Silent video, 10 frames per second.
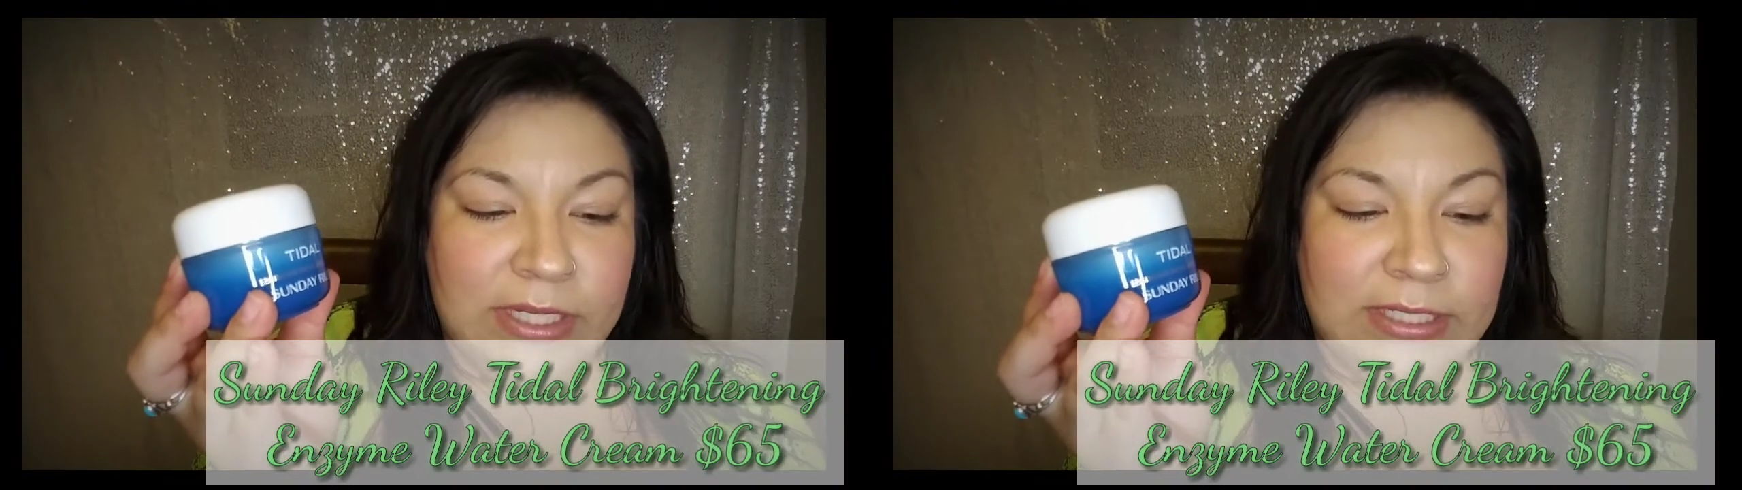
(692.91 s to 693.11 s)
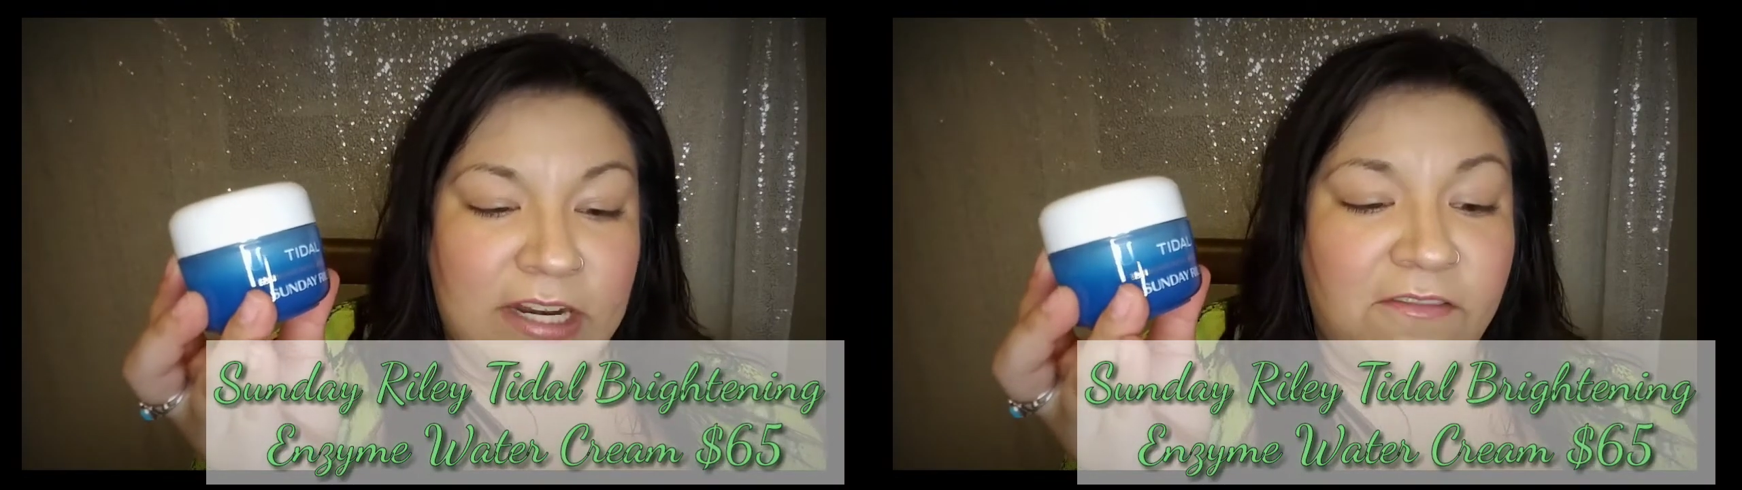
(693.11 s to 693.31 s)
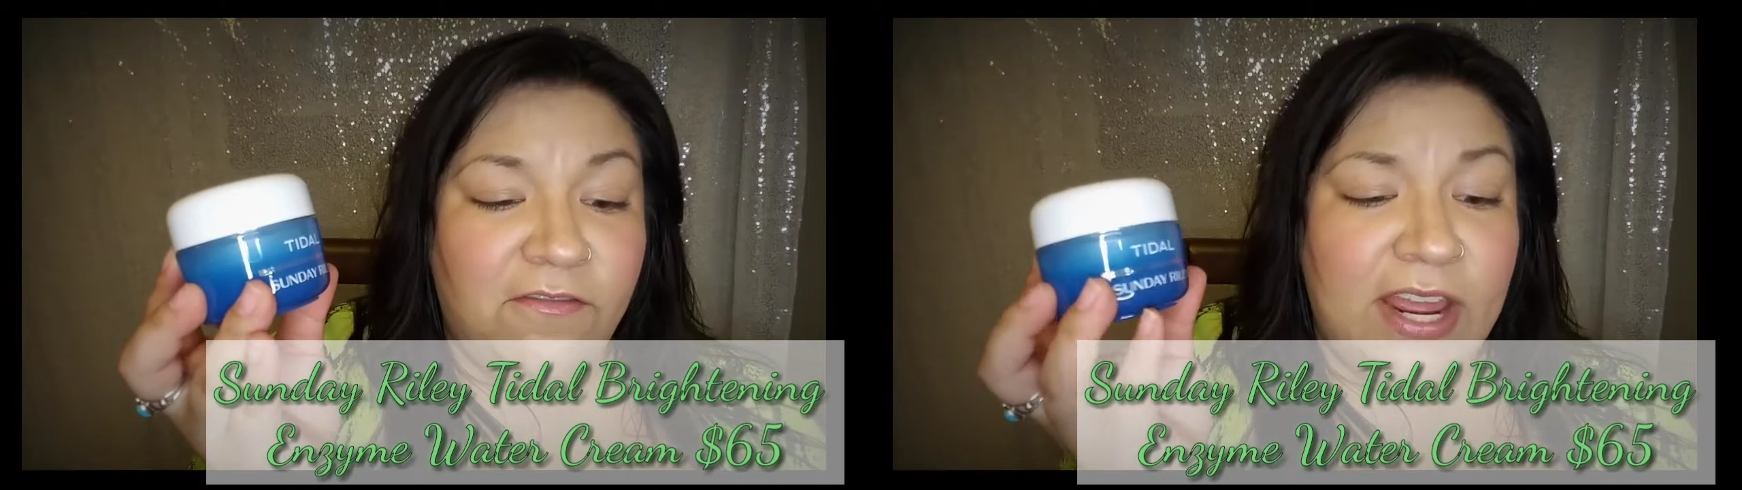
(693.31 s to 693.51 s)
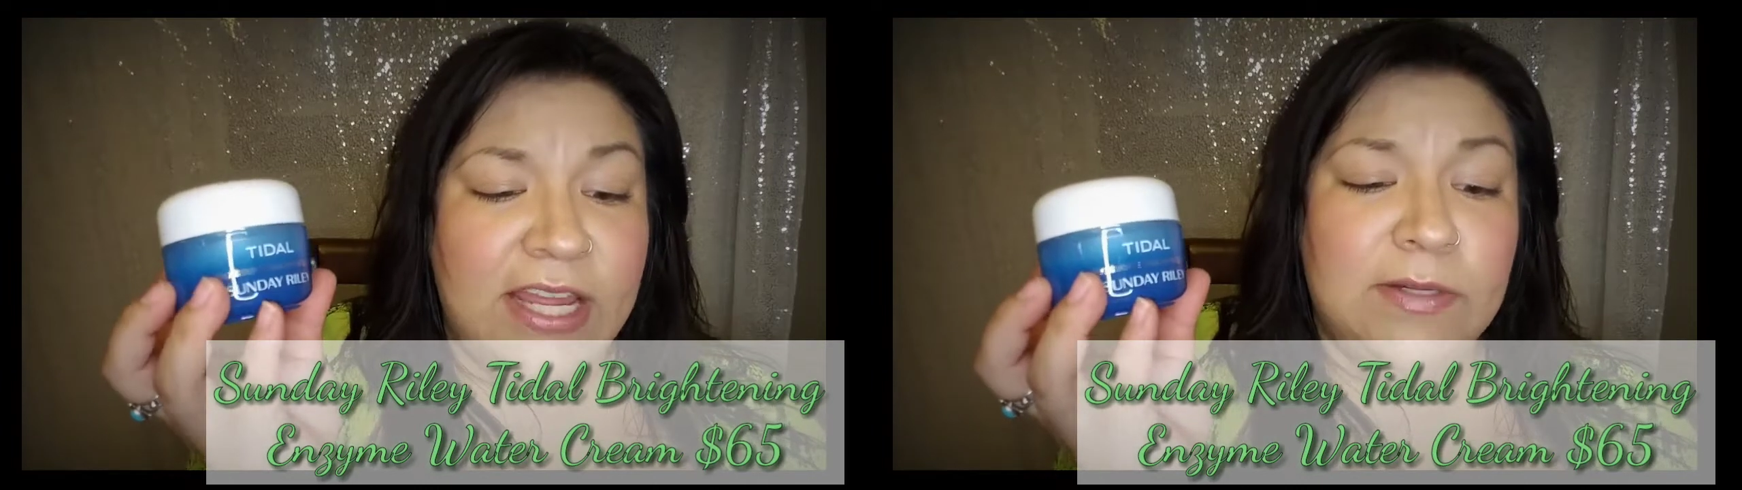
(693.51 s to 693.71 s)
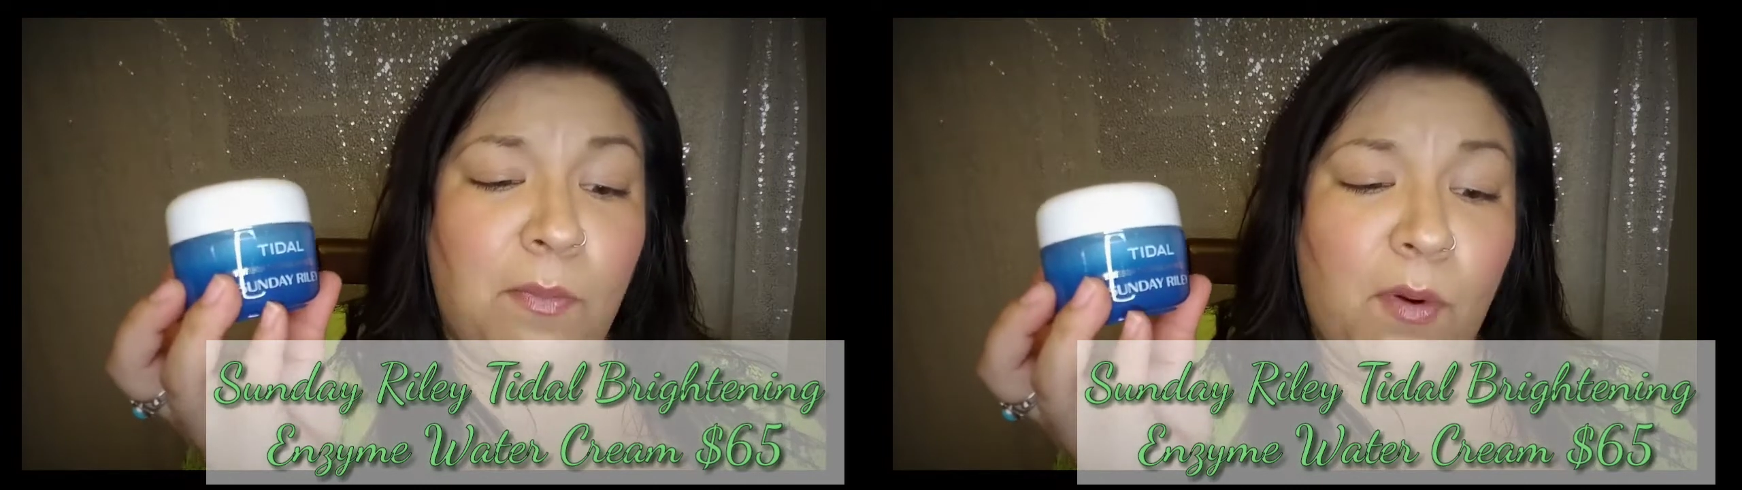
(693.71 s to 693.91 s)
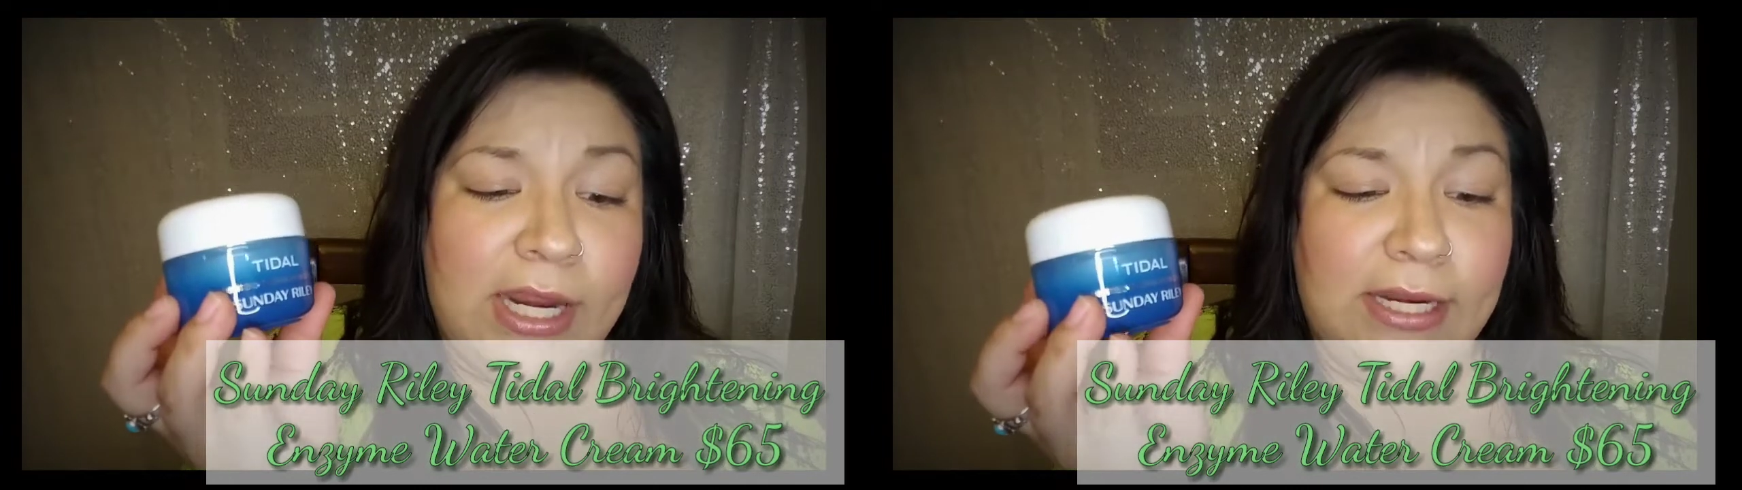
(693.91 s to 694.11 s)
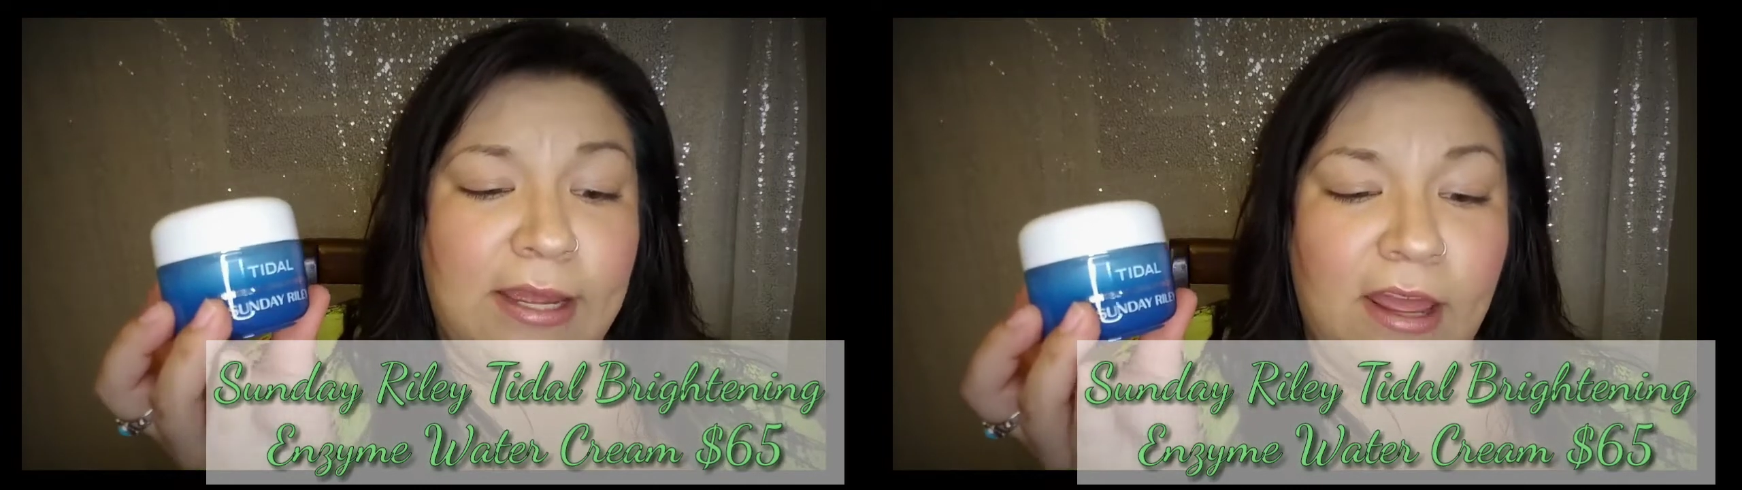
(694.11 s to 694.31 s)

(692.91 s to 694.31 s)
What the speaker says: is an advanced brightening